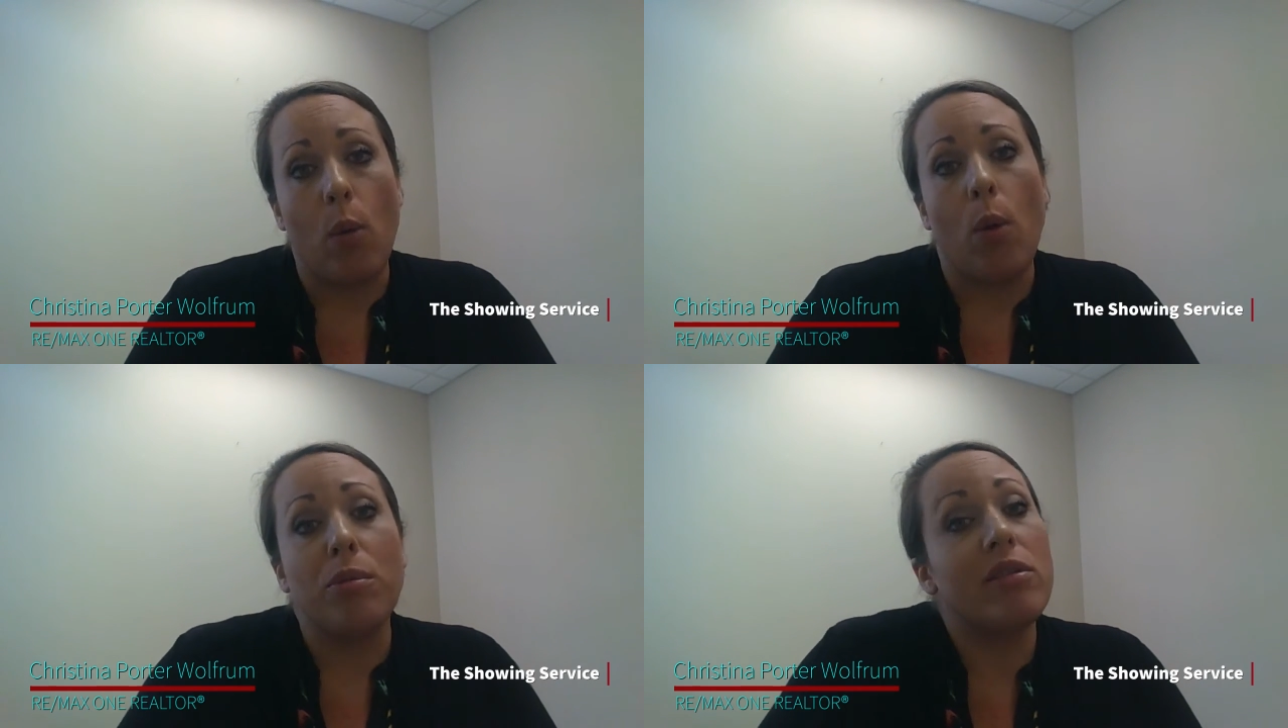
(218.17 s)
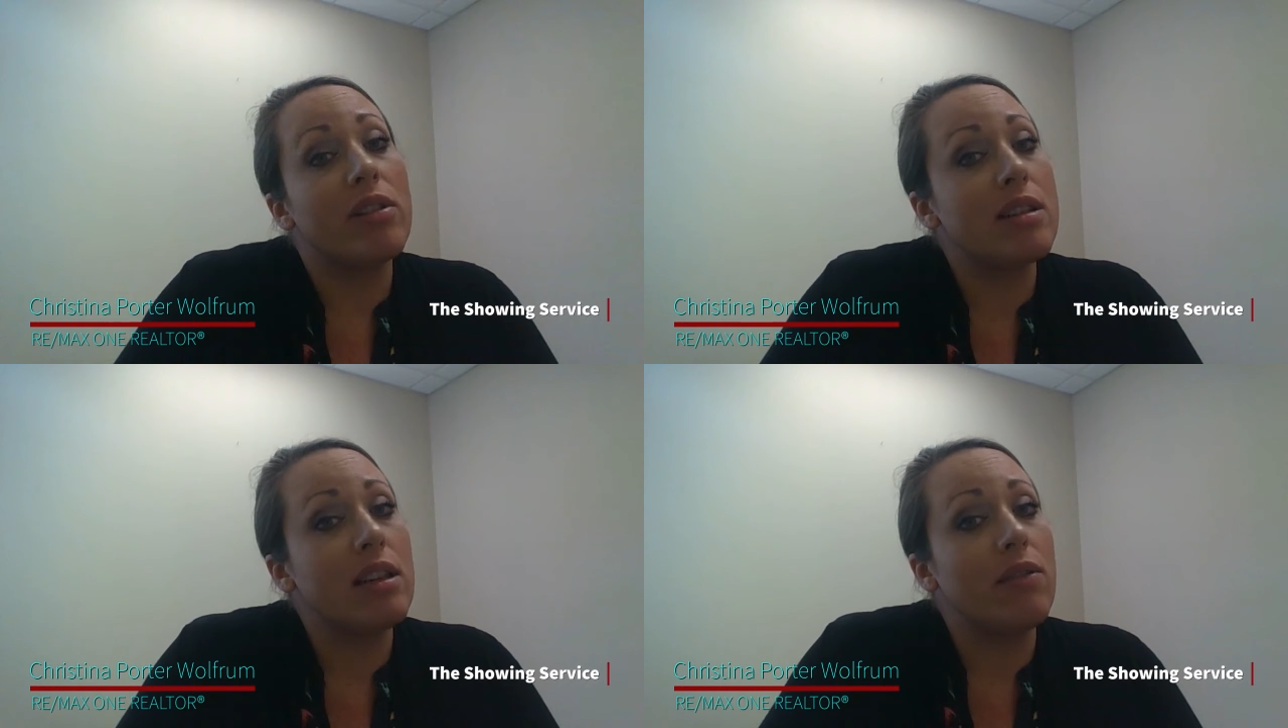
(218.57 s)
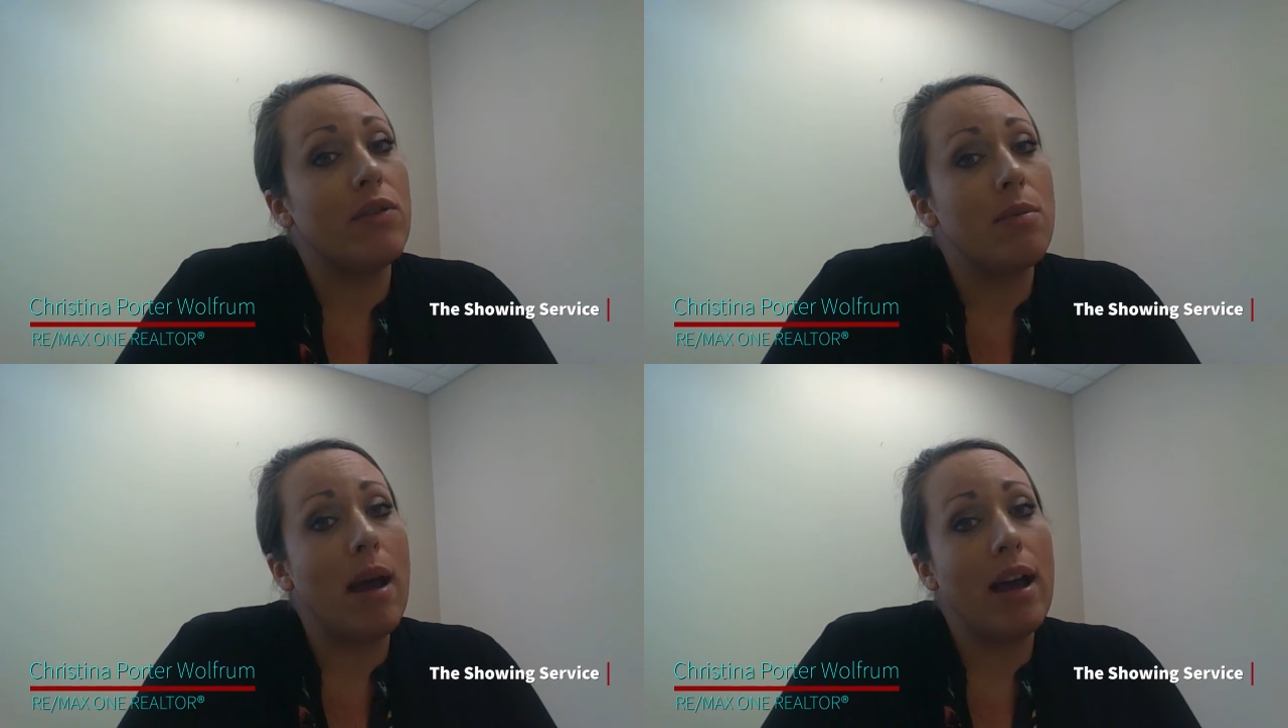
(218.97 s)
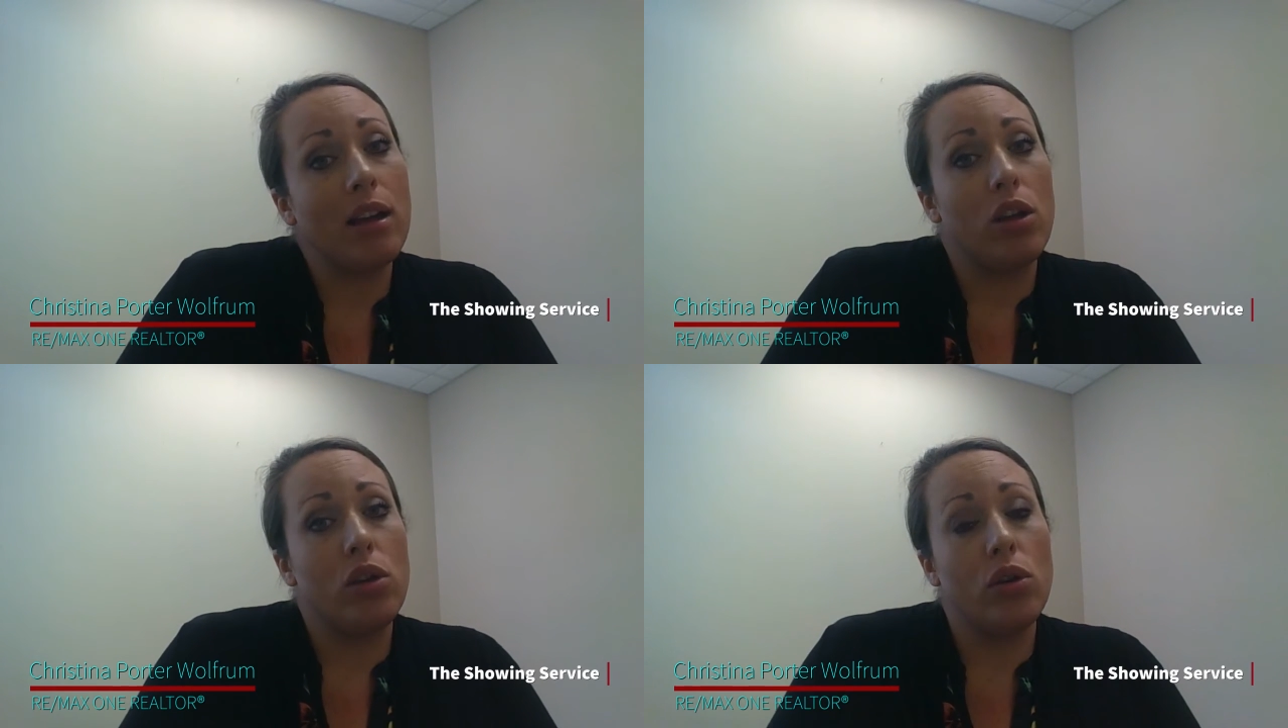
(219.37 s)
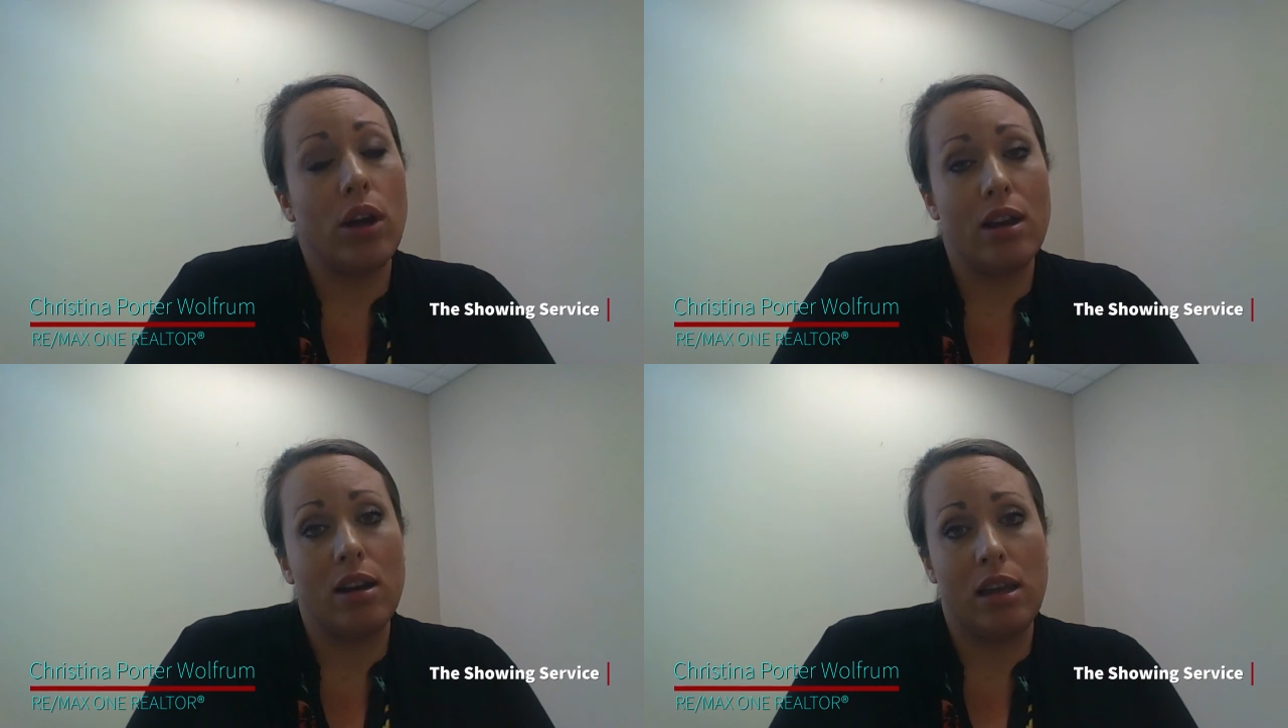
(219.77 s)
When we receive feedback, you'll
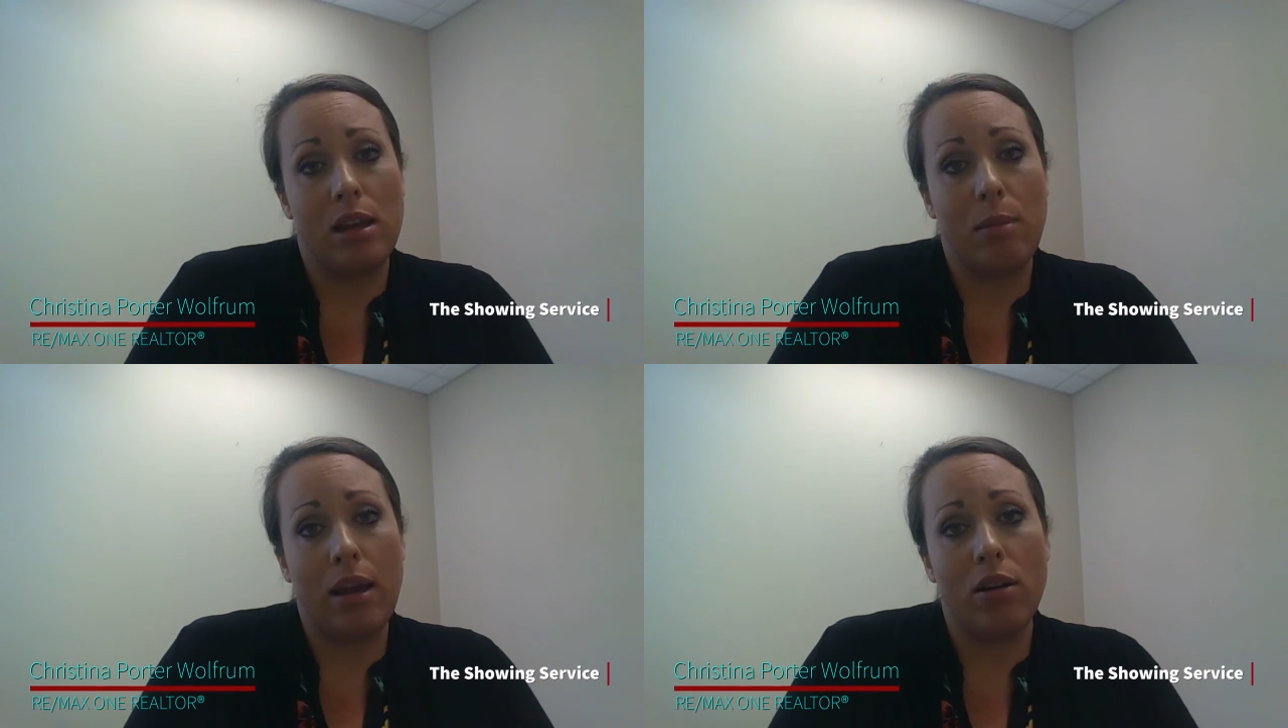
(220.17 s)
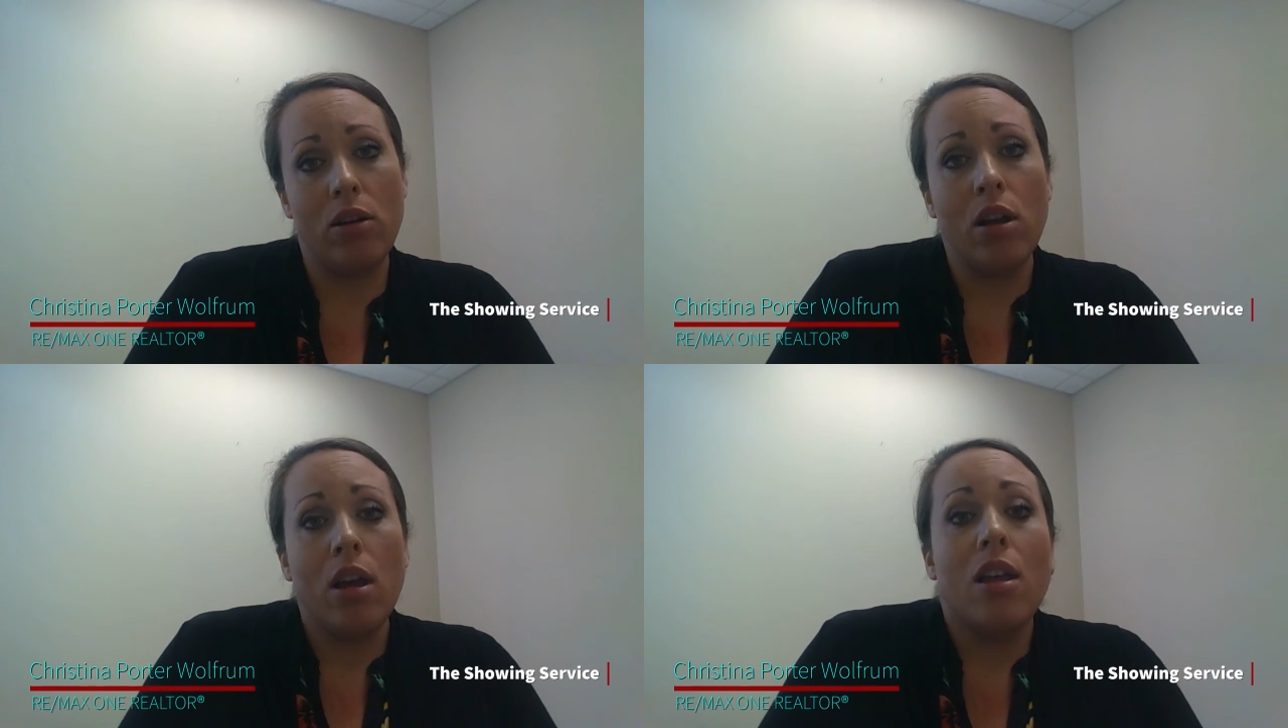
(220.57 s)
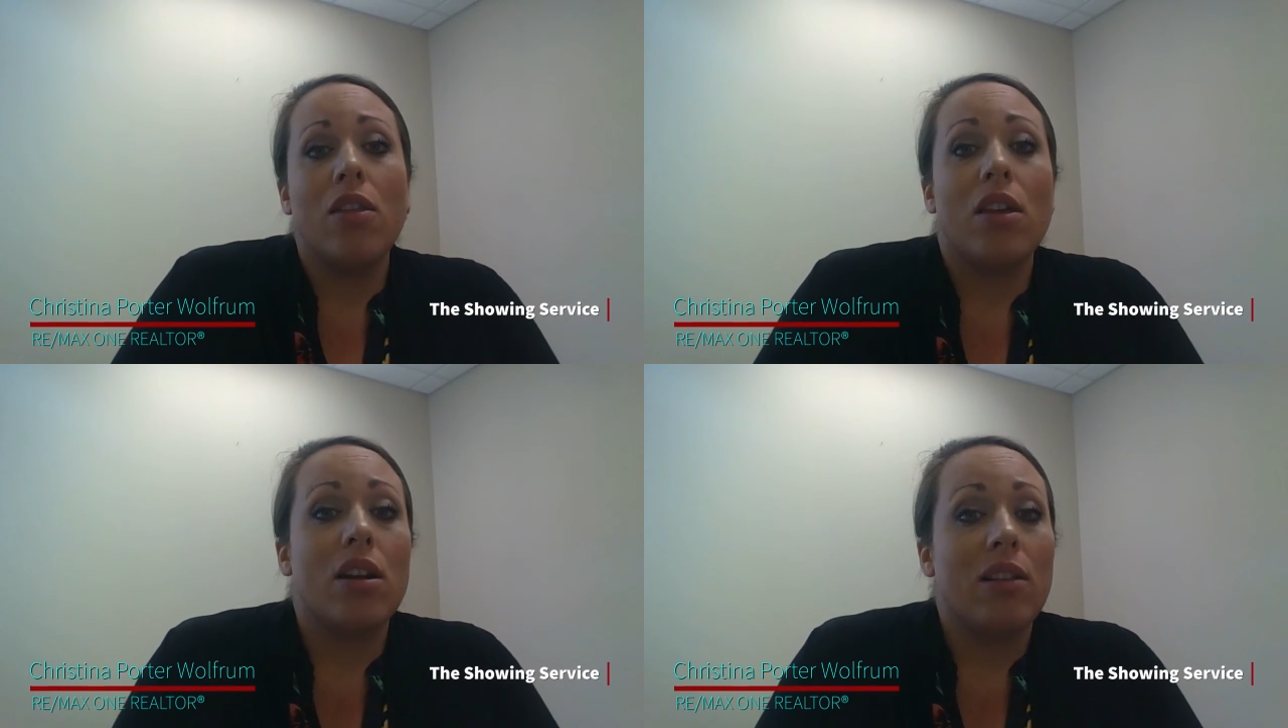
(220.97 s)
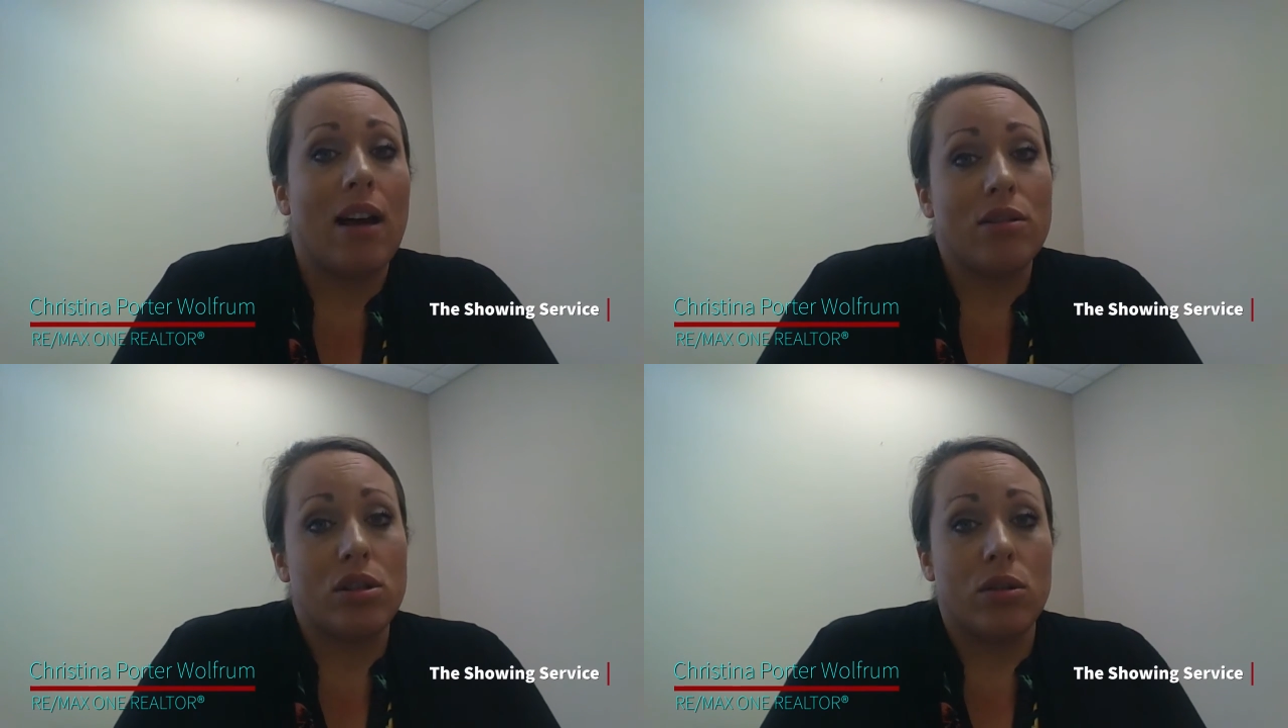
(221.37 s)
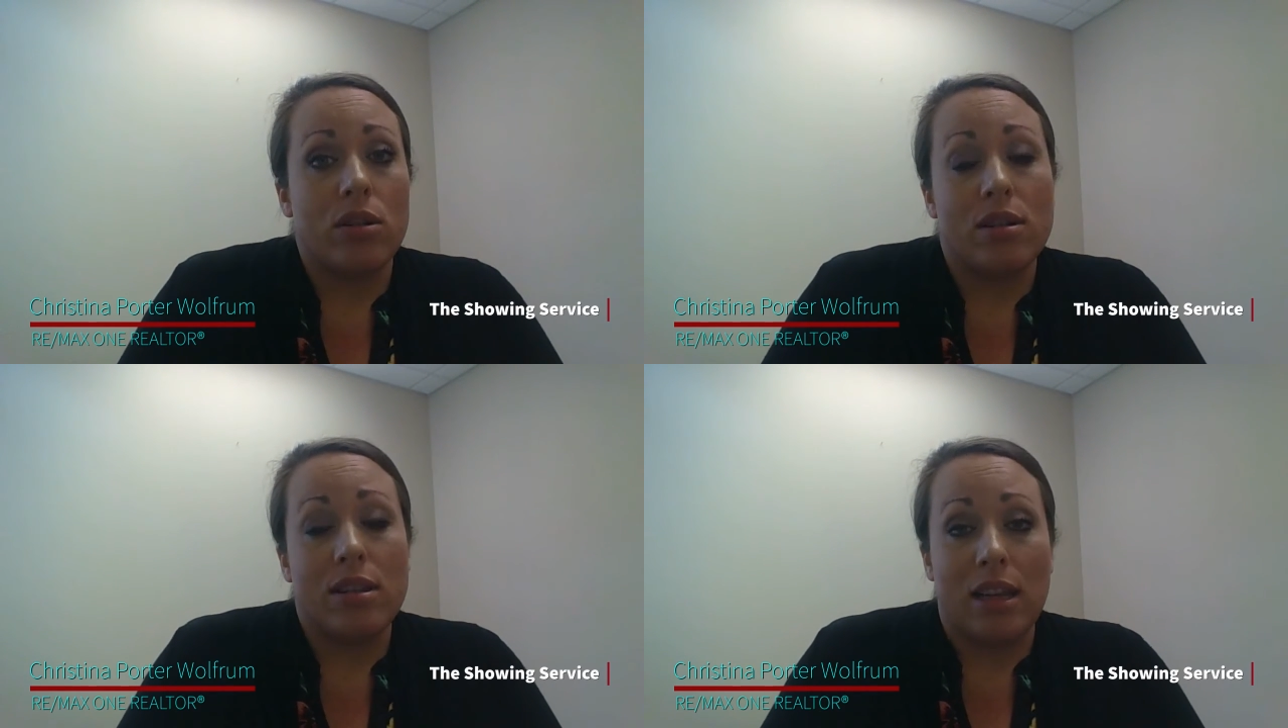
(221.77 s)
get an email that allows you
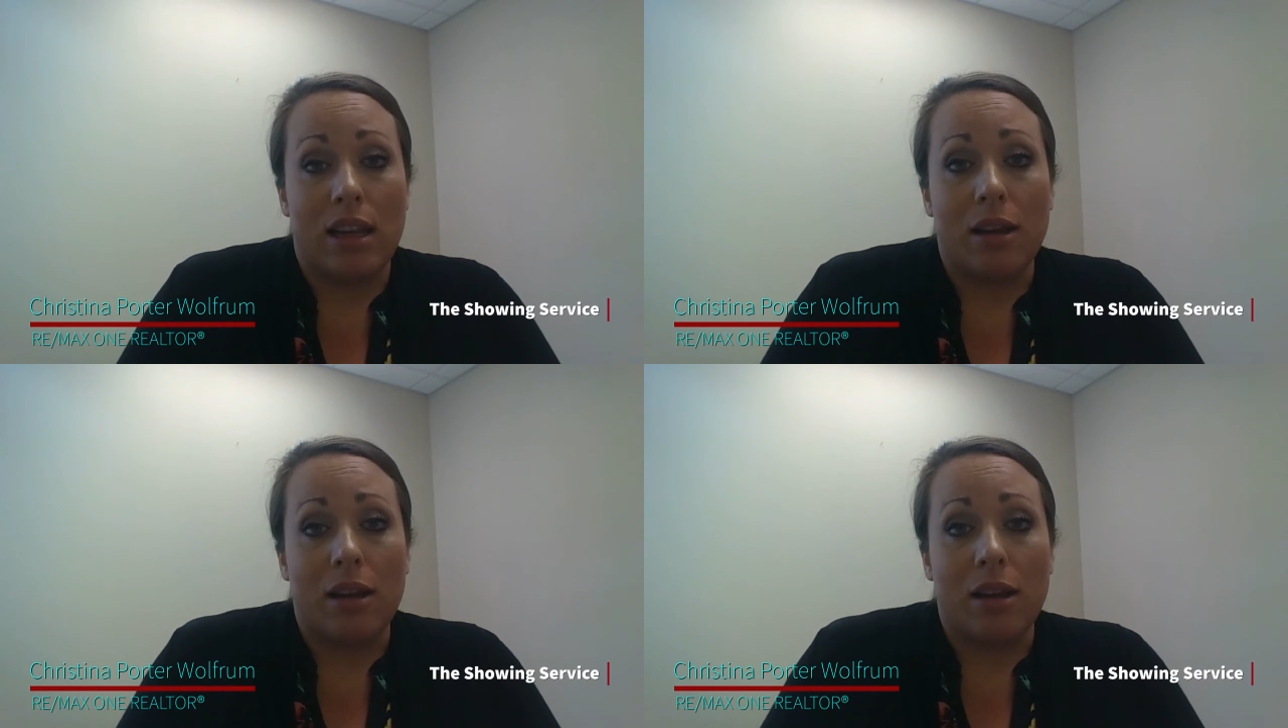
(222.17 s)
to see it.